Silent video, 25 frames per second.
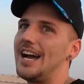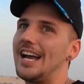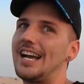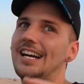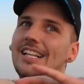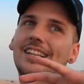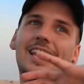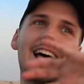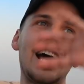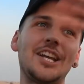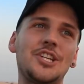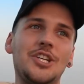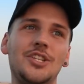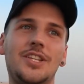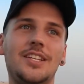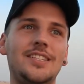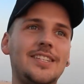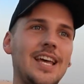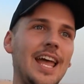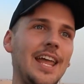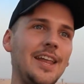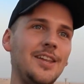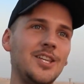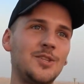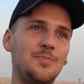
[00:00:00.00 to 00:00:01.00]
a clash of the
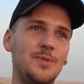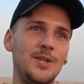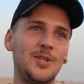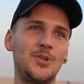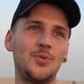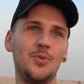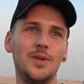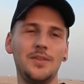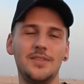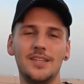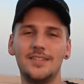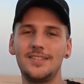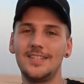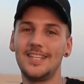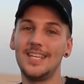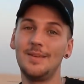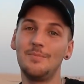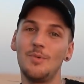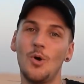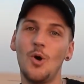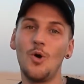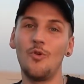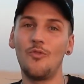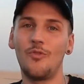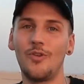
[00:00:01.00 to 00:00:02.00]
titans between the
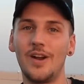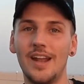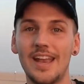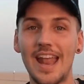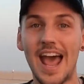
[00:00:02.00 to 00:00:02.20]
team over